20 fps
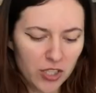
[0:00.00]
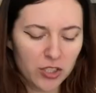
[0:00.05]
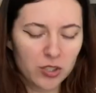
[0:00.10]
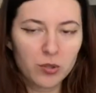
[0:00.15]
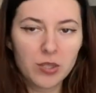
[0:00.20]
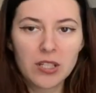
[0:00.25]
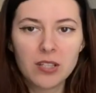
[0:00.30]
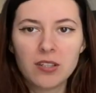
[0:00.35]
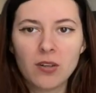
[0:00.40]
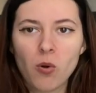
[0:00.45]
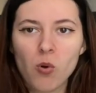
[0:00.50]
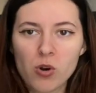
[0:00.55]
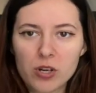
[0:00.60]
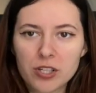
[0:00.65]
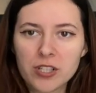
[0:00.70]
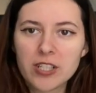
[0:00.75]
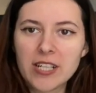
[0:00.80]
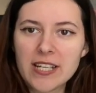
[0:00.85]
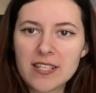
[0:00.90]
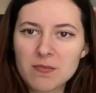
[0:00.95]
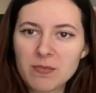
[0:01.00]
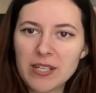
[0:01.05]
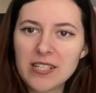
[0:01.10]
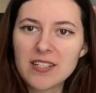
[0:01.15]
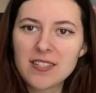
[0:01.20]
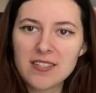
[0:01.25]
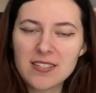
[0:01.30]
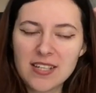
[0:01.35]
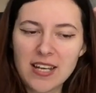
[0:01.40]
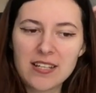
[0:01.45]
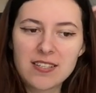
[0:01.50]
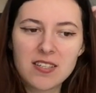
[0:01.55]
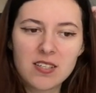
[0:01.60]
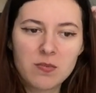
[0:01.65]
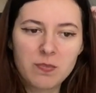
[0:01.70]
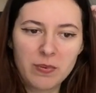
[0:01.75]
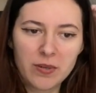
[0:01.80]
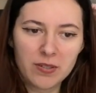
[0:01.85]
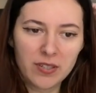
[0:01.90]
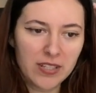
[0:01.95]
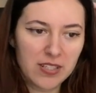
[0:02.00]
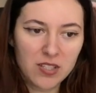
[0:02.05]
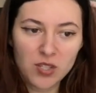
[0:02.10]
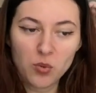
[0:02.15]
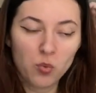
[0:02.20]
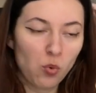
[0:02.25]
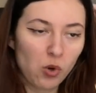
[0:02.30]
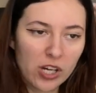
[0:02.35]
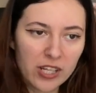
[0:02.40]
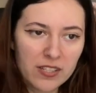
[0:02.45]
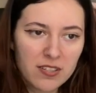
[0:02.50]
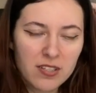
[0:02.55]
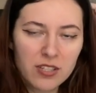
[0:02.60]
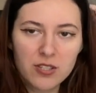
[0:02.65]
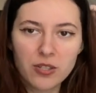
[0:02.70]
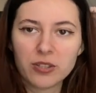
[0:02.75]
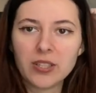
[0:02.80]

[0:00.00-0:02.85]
you can order as many designs as you want. So